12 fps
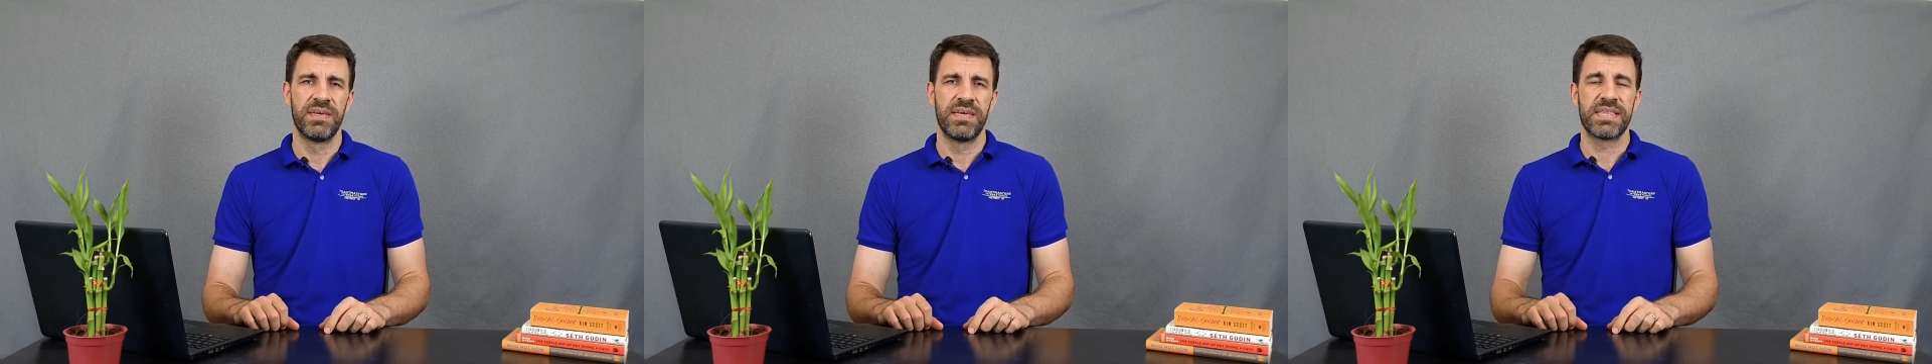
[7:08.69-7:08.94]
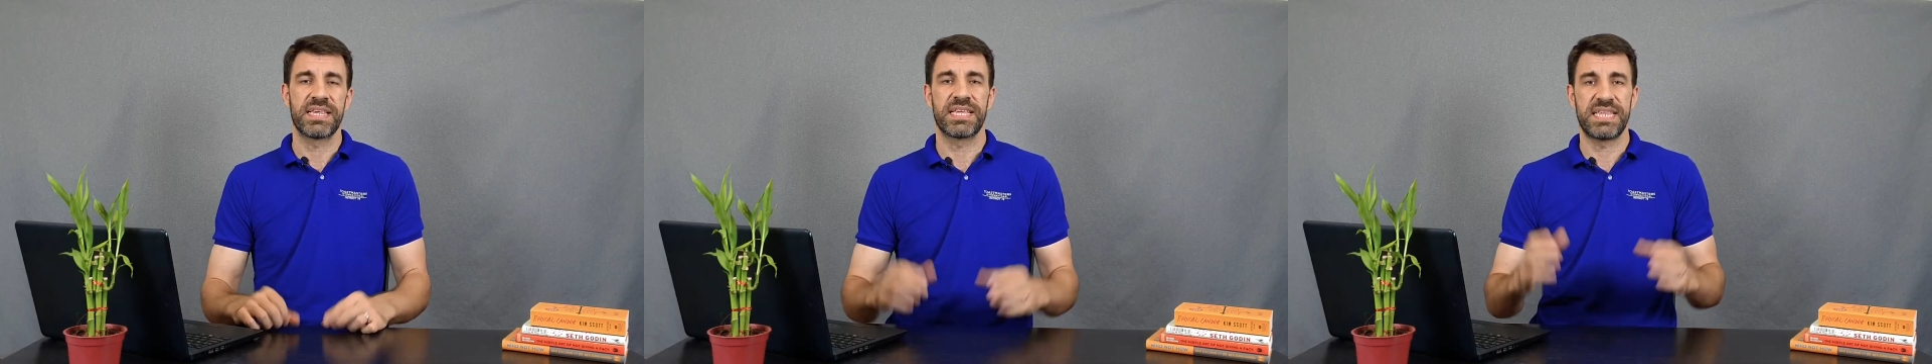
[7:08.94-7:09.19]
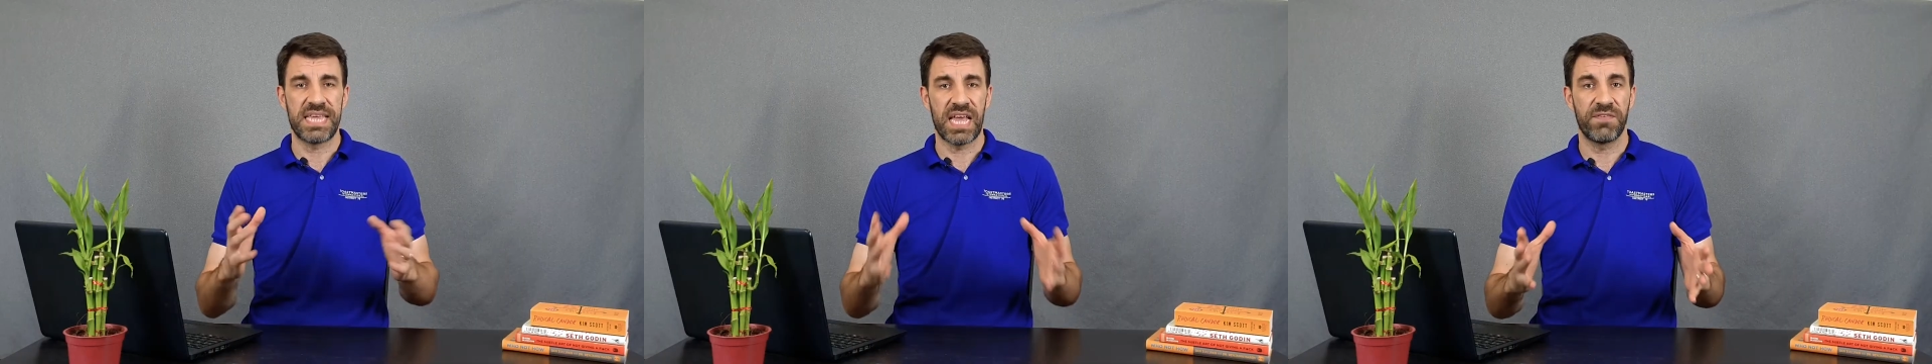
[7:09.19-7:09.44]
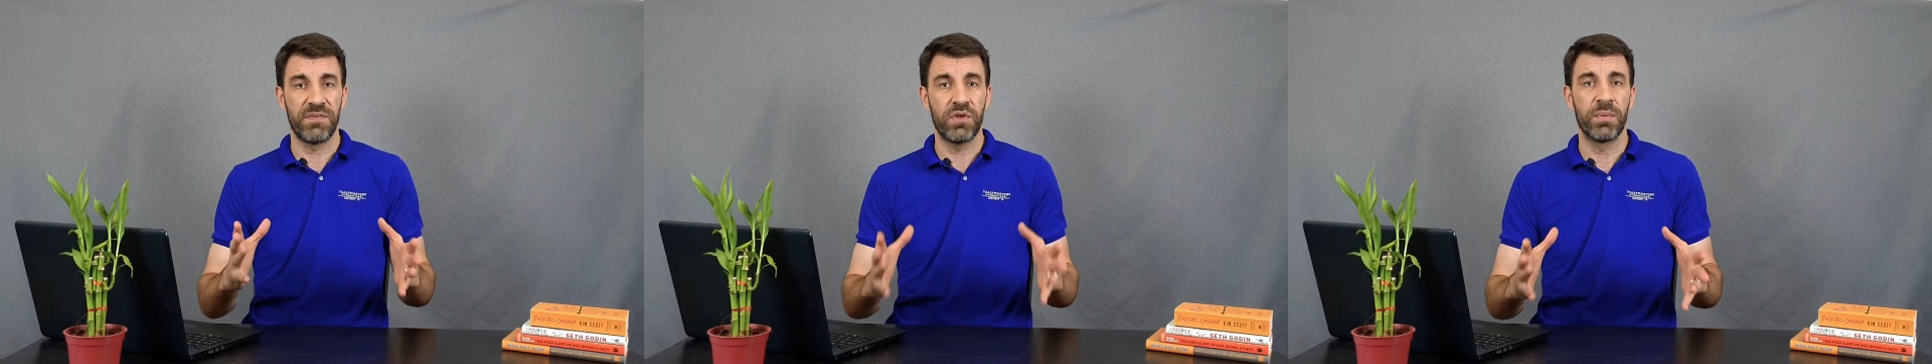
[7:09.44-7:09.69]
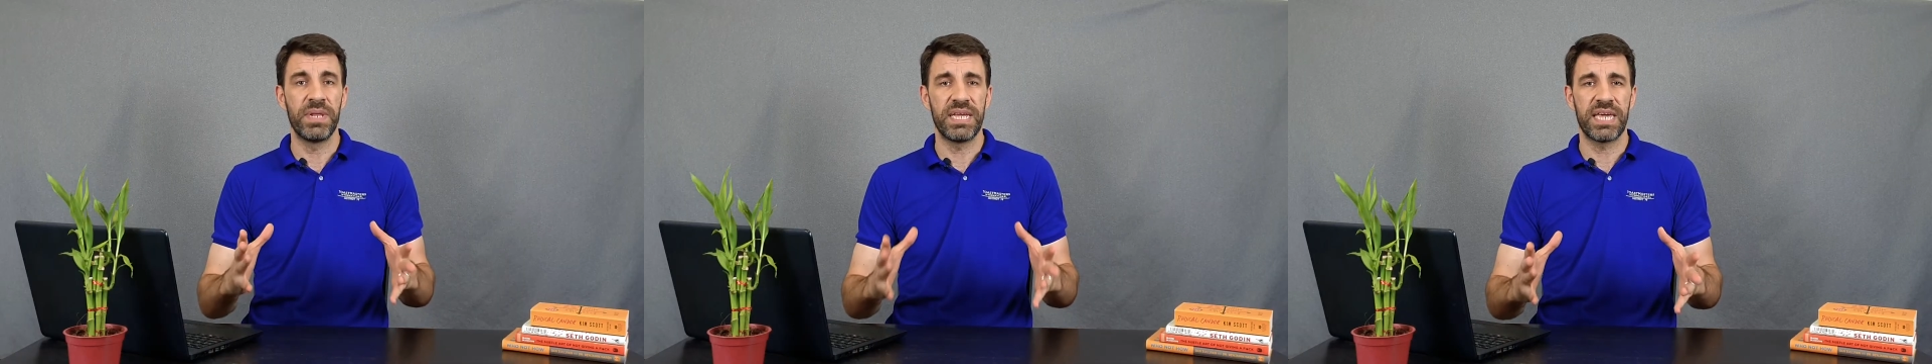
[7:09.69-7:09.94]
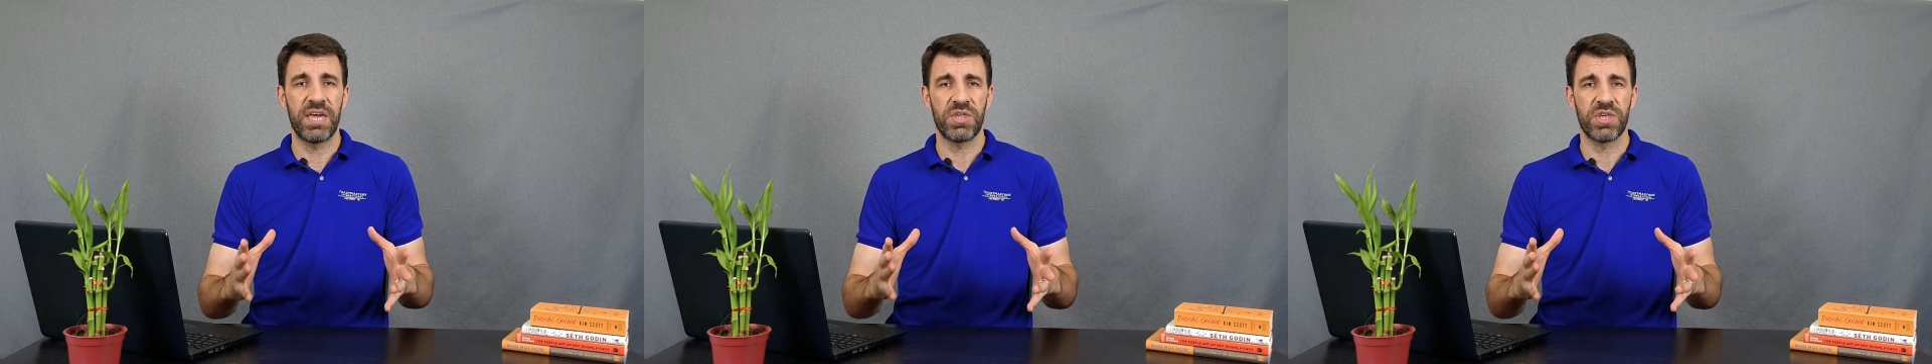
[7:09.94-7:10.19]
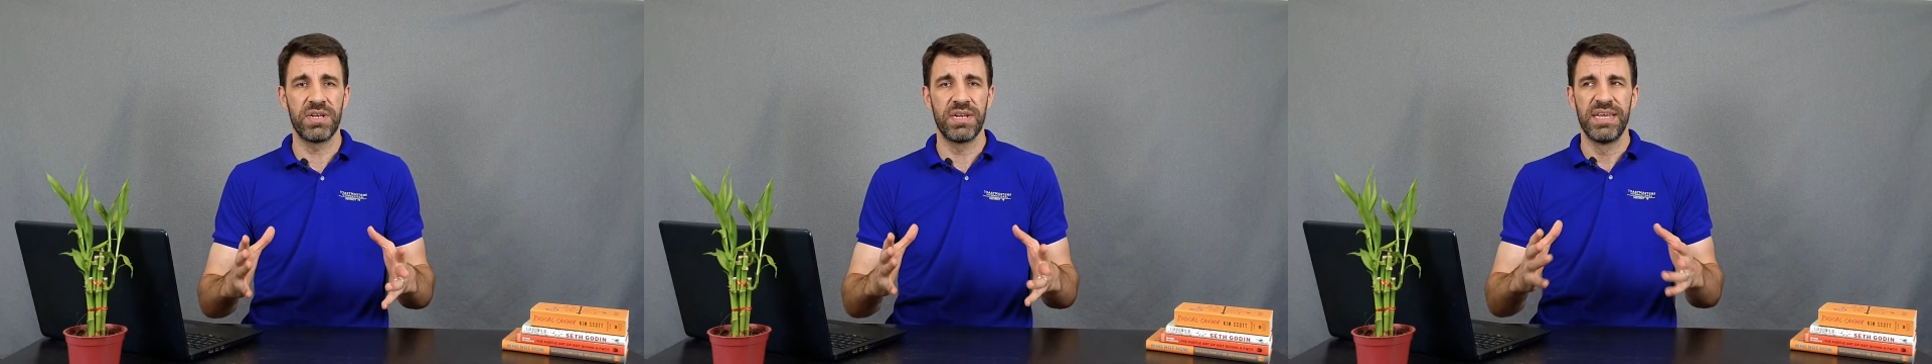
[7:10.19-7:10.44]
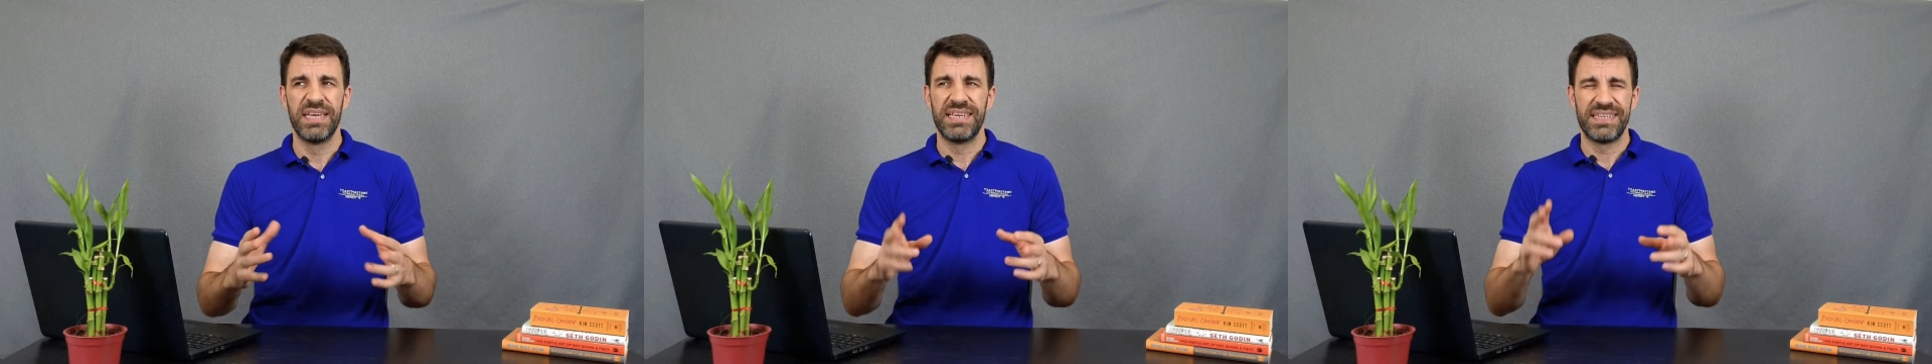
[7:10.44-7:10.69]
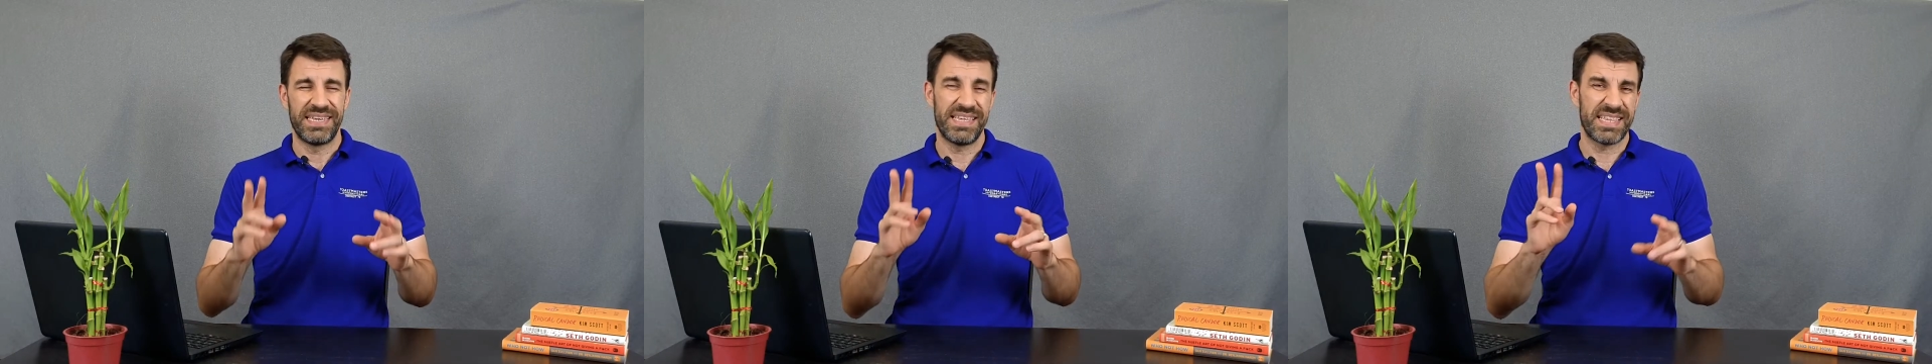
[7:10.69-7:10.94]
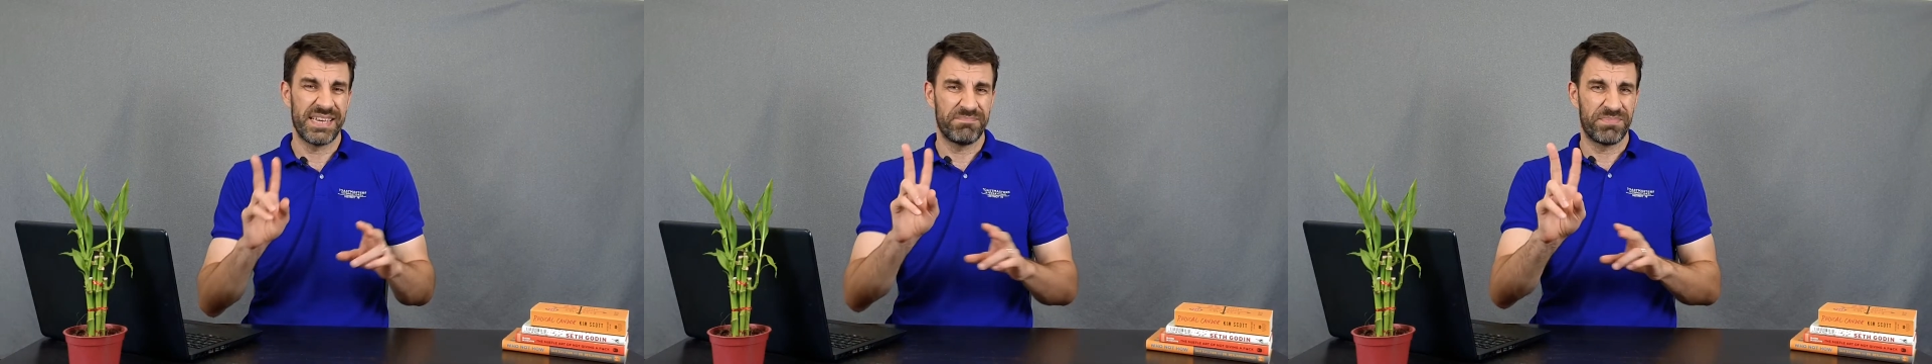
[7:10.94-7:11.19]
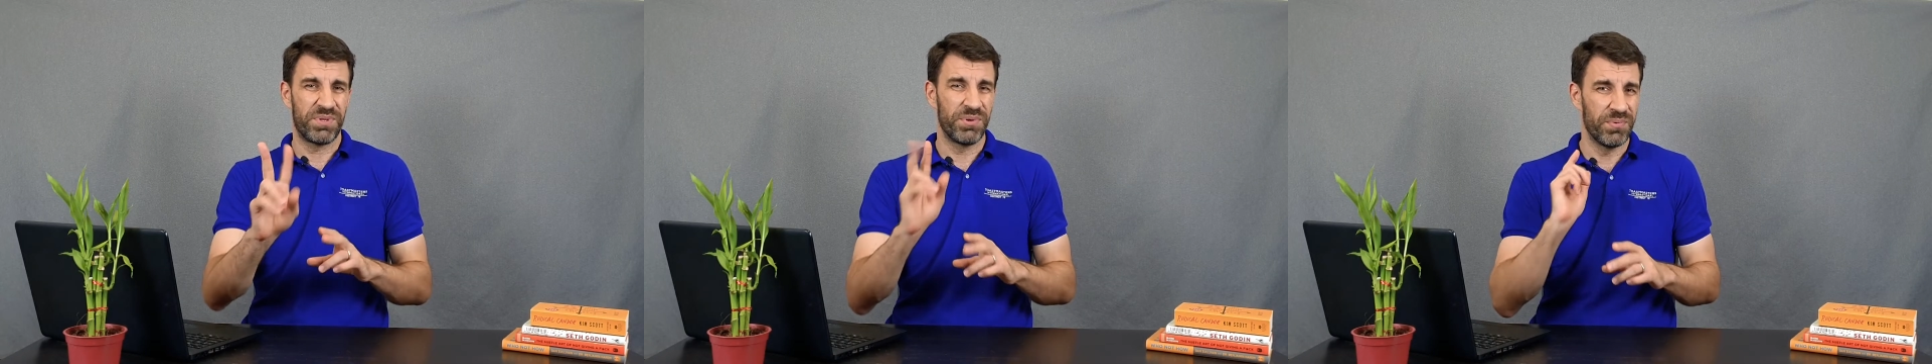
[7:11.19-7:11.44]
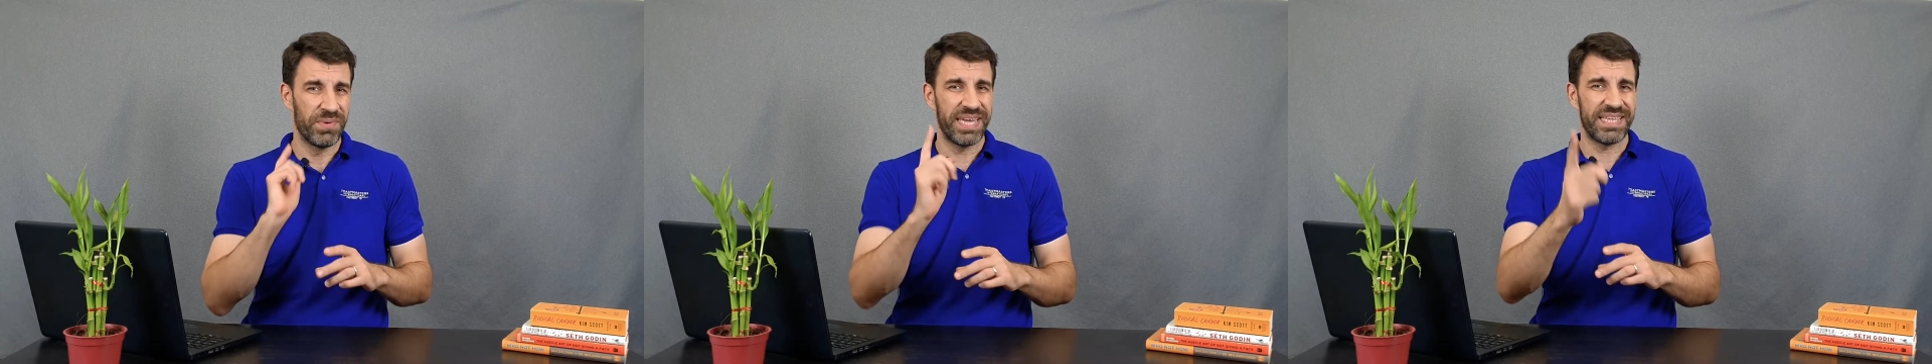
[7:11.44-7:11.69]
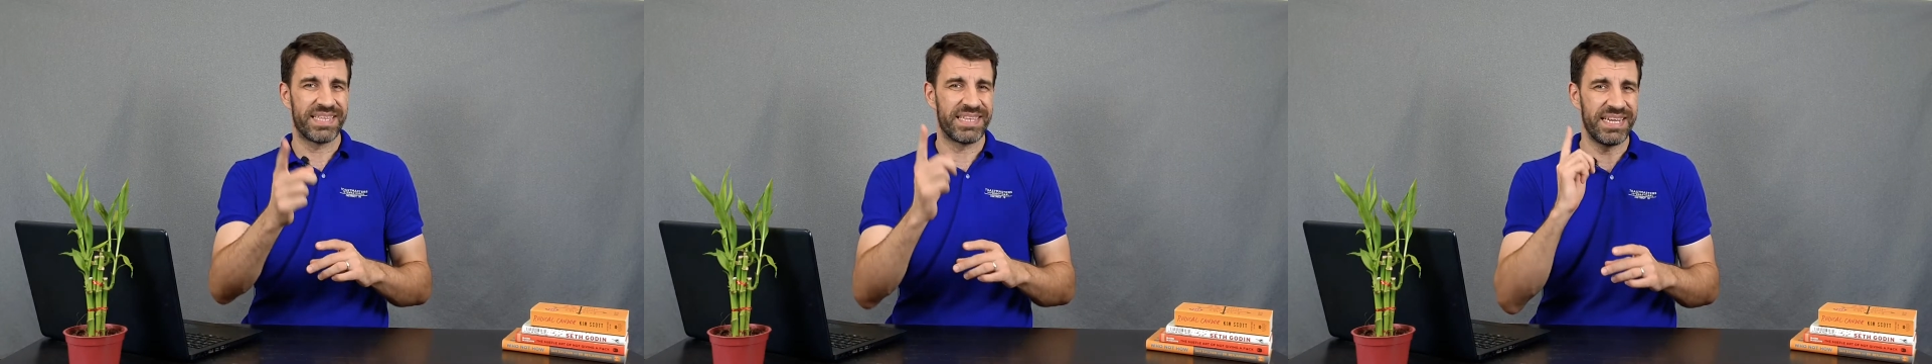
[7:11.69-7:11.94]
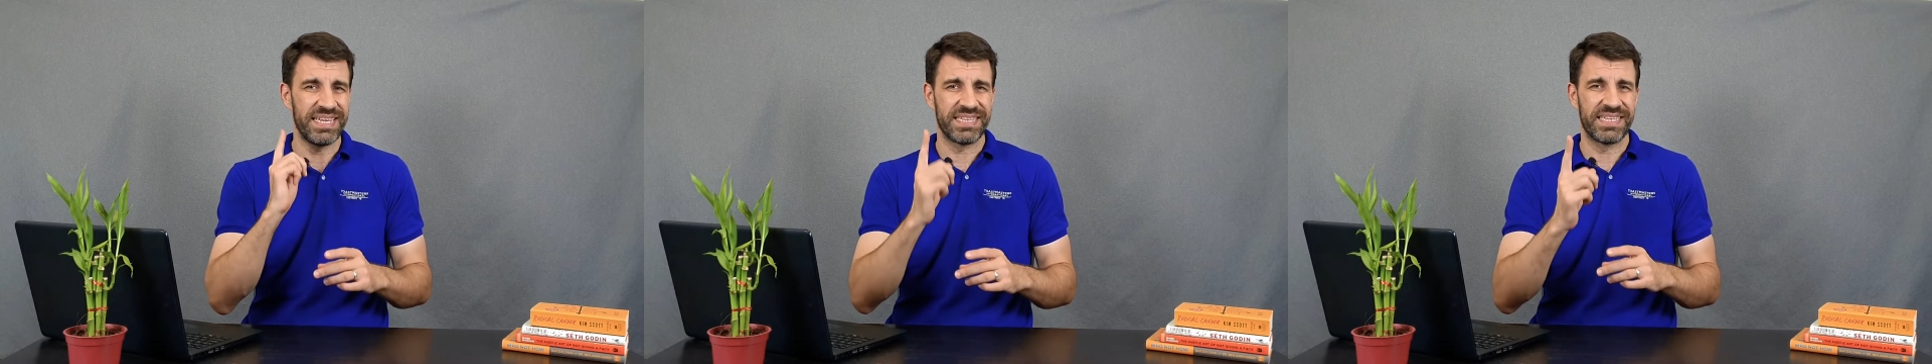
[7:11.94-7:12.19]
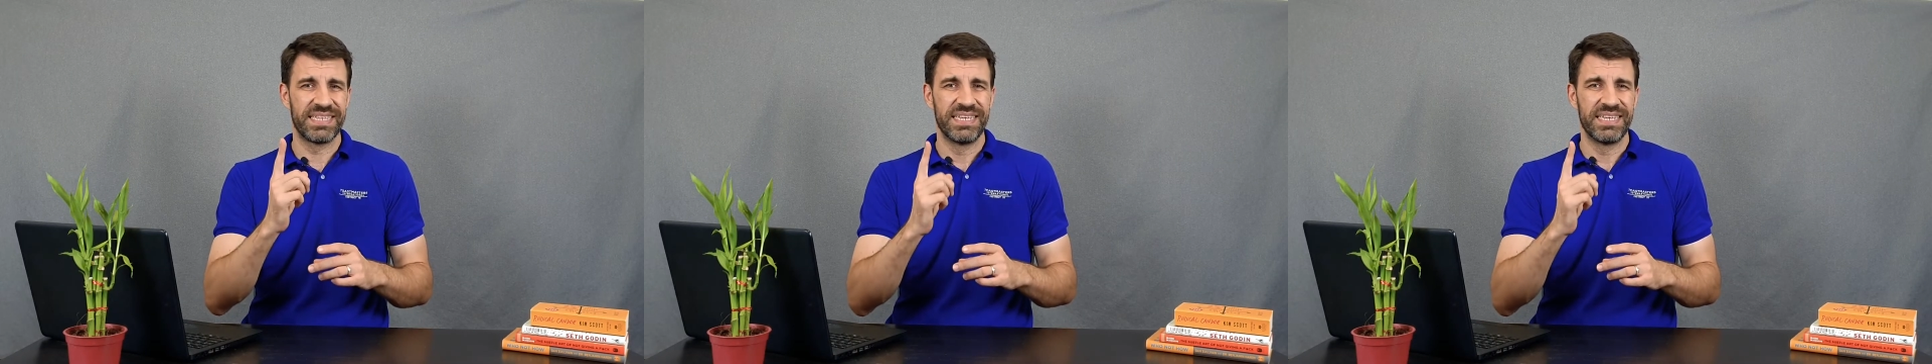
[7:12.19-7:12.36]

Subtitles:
Successful communication is a two-way street,